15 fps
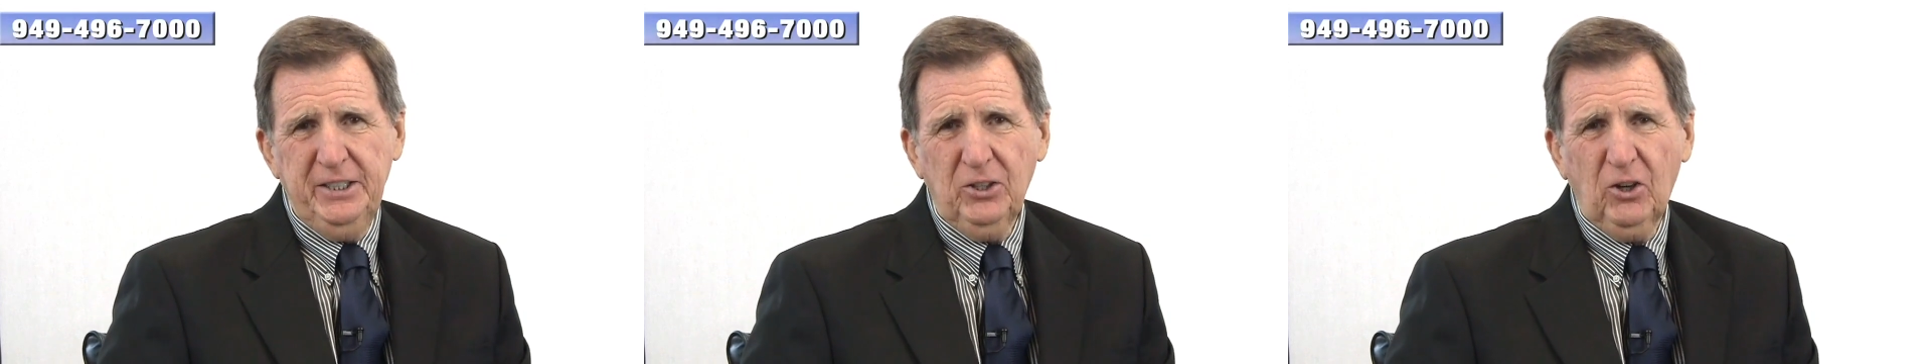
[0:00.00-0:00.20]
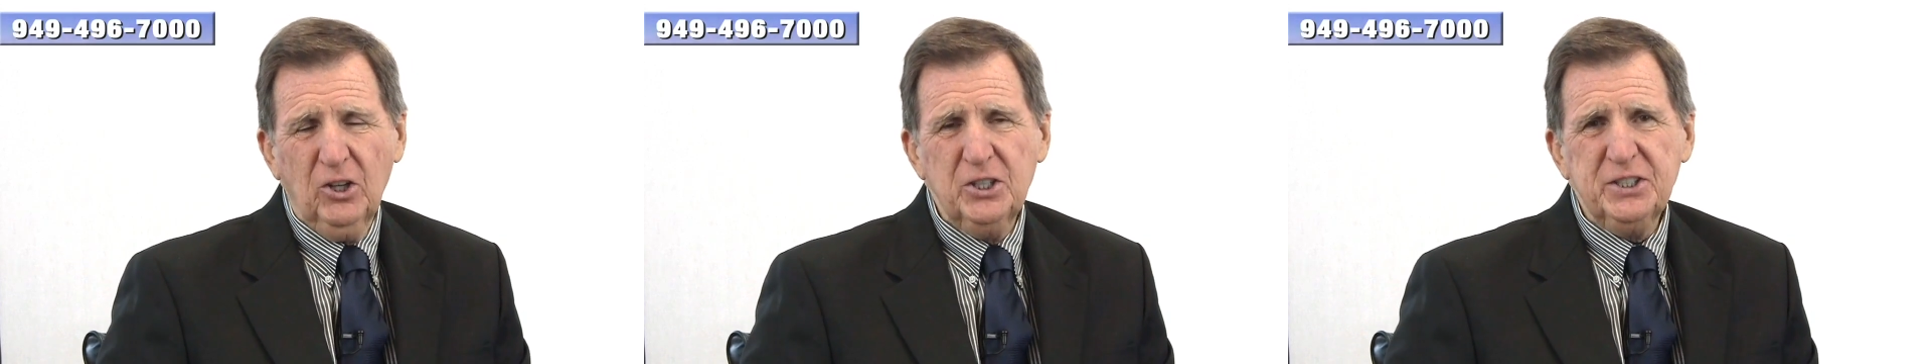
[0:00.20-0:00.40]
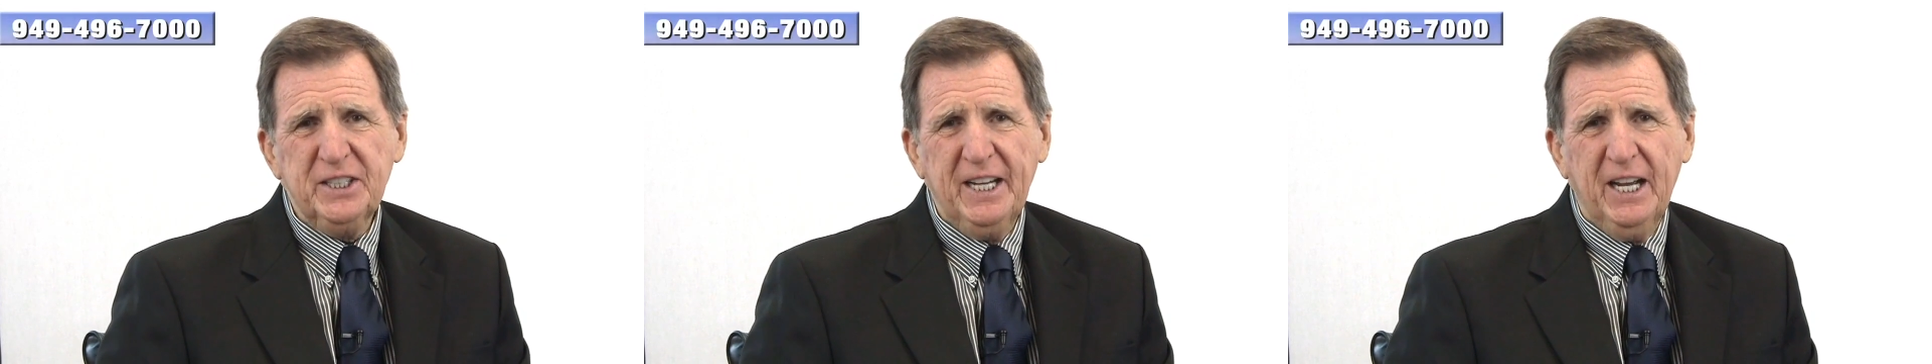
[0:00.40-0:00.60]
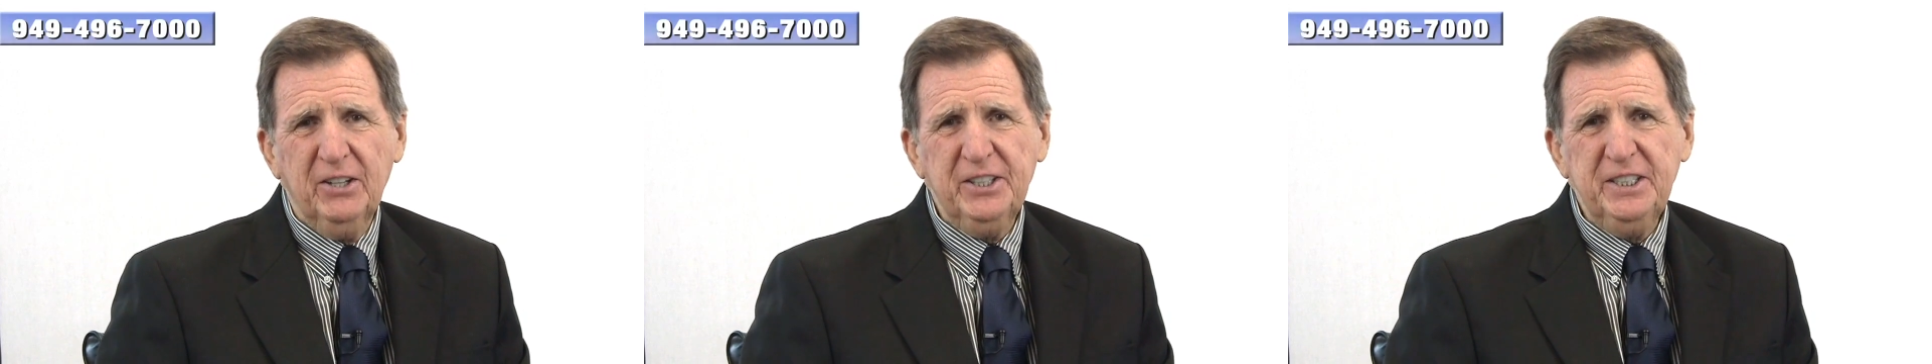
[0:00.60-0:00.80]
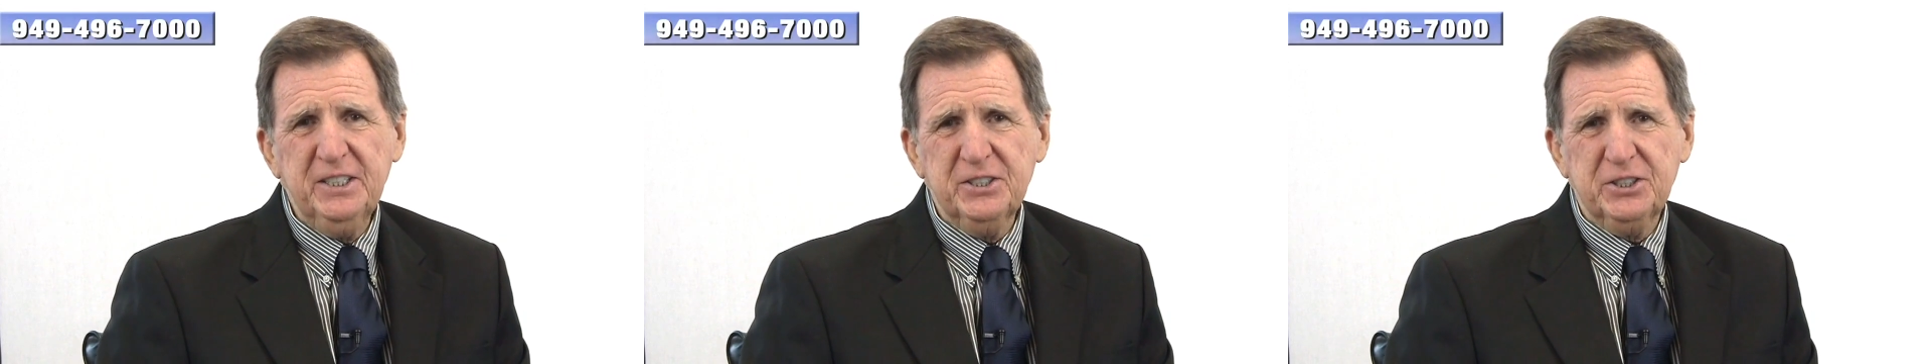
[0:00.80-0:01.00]
Orange
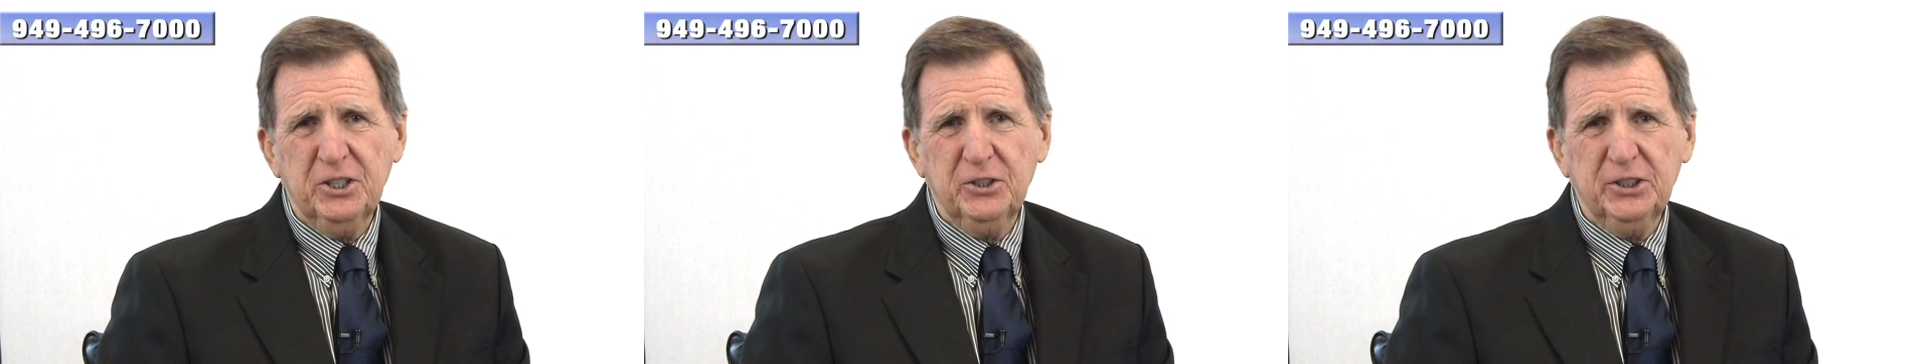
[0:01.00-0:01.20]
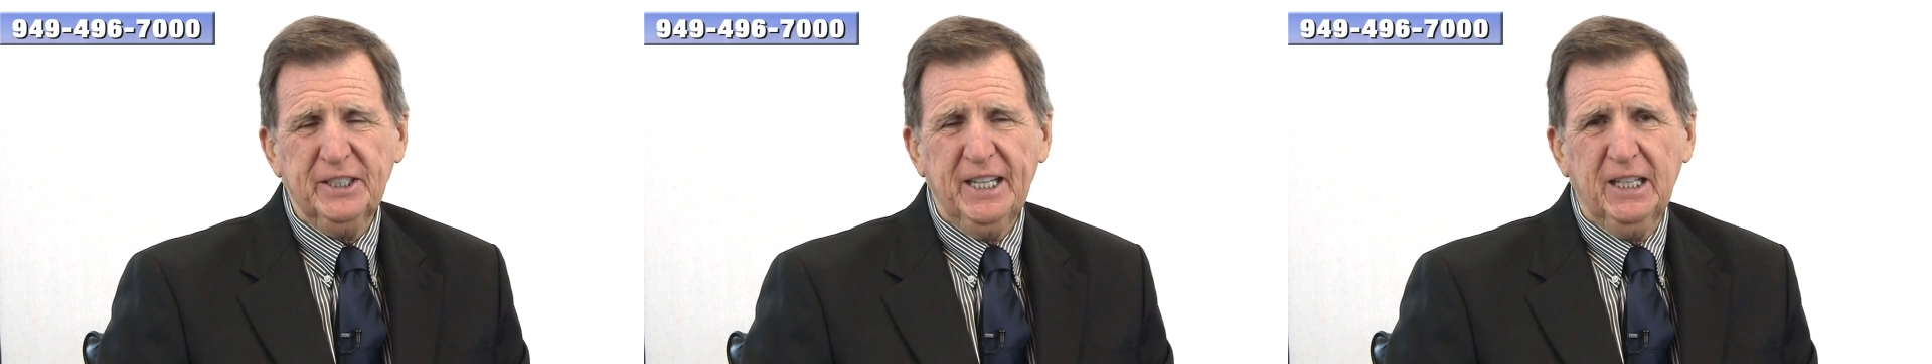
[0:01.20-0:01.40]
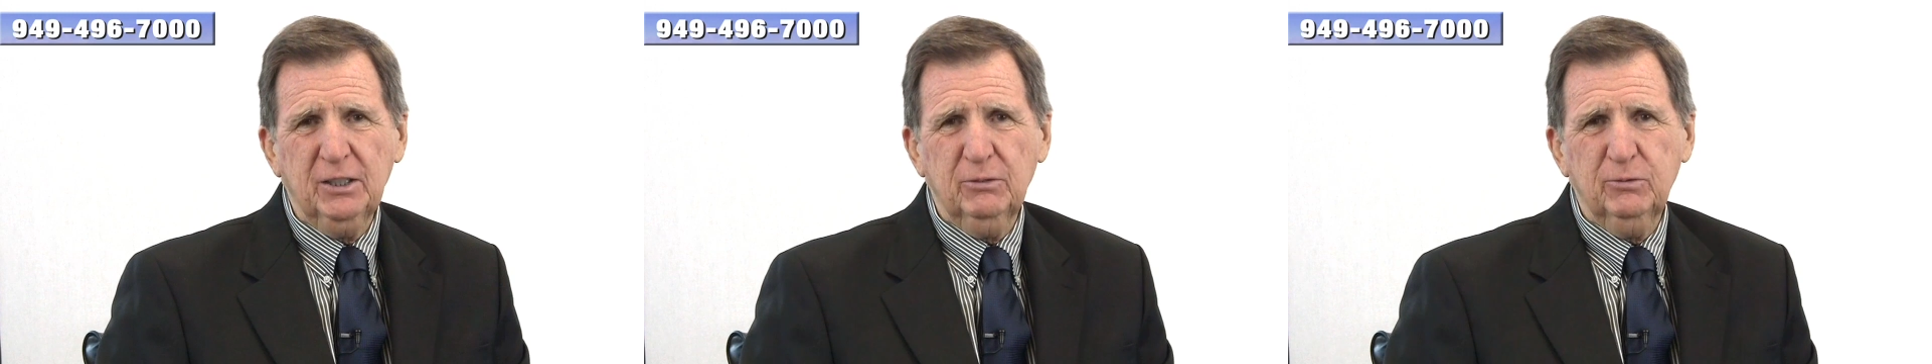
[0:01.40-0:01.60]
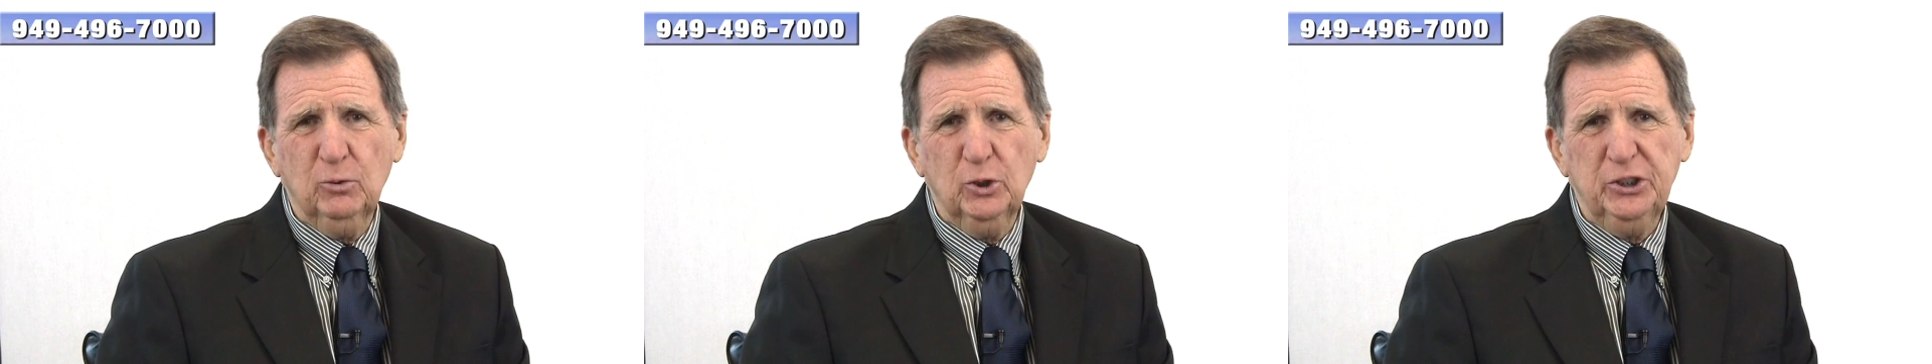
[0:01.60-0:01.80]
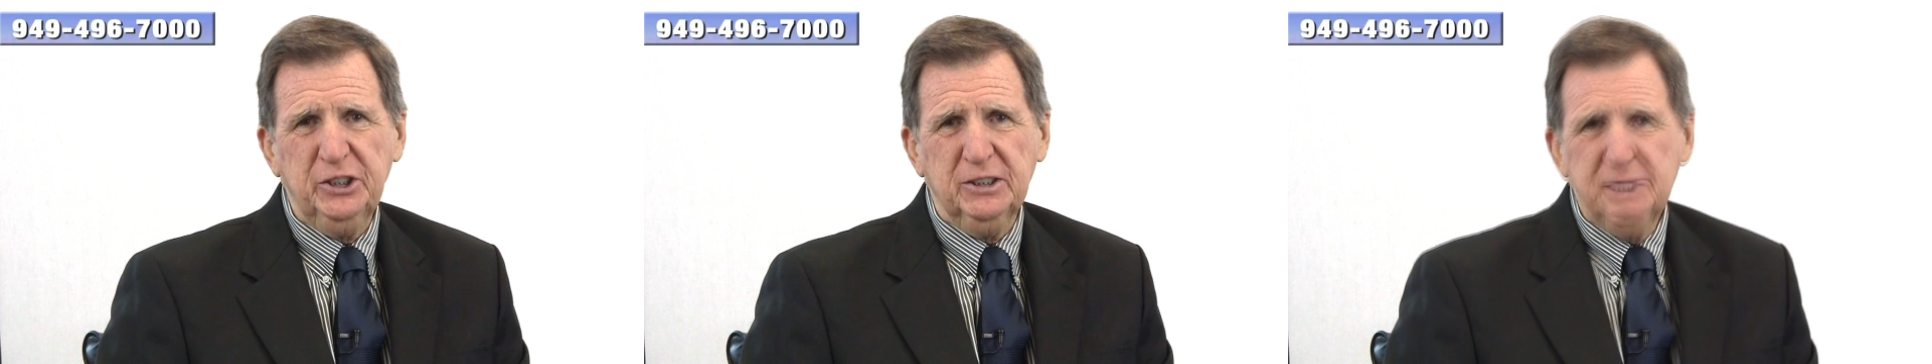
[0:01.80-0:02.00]
County in Southern California.